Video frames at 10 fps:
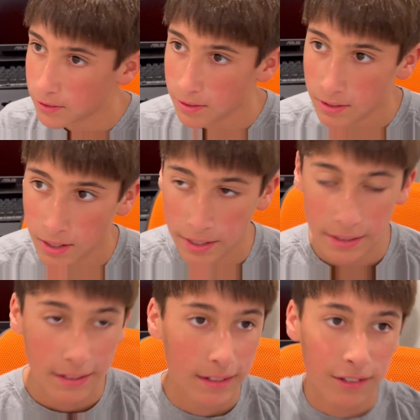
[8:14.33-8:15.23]

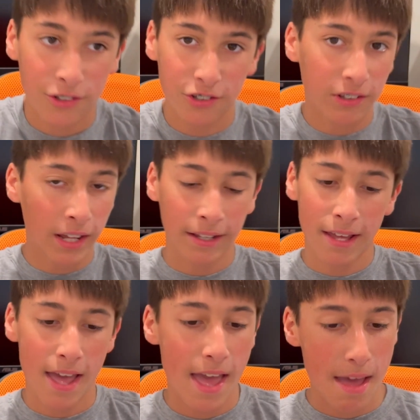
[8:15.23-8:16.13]
like, just like
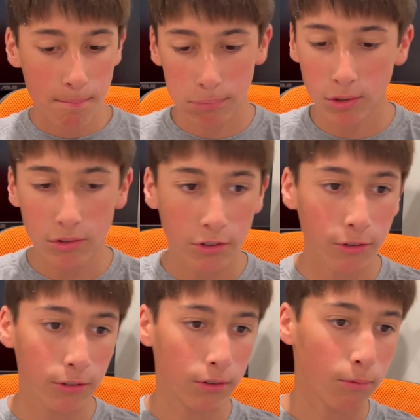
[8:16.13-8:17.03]
Bluetooth,